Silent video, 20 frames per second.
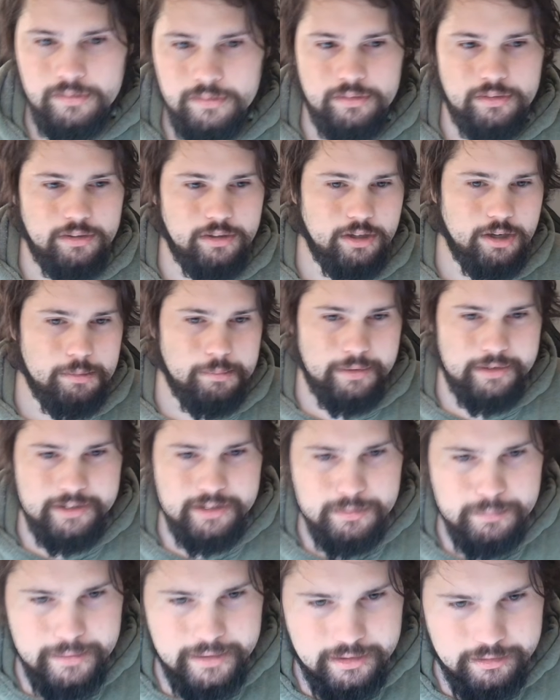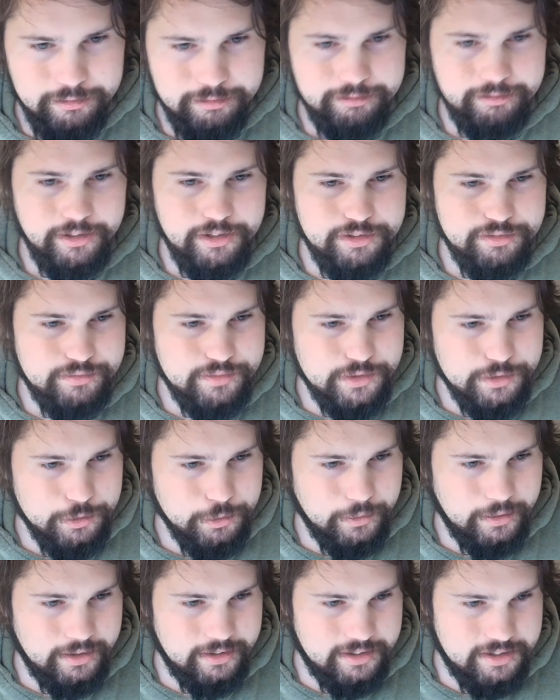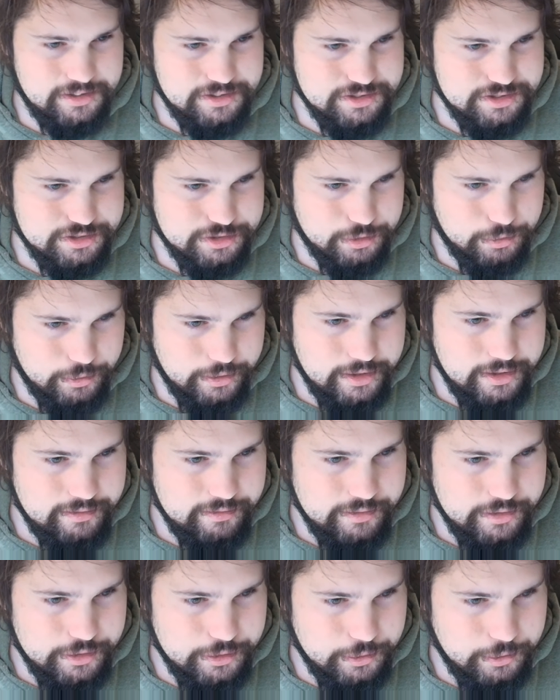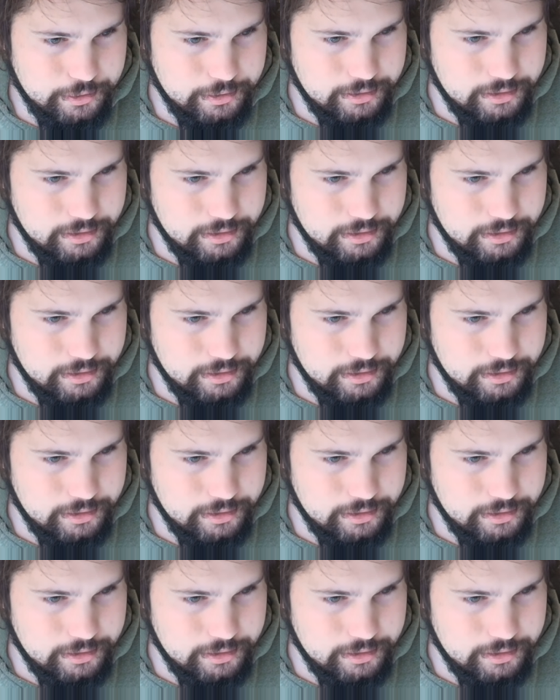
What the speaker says: I need to make a face view and a screen view.